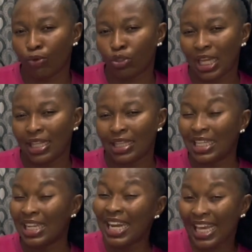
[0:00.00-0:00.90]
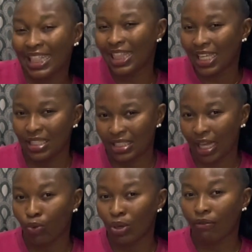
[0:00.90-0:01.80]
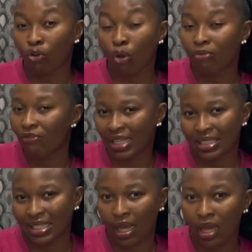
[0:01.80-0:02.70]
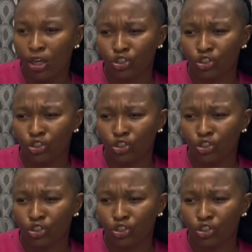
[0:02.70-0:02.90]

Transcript: but then delay things that could have come faster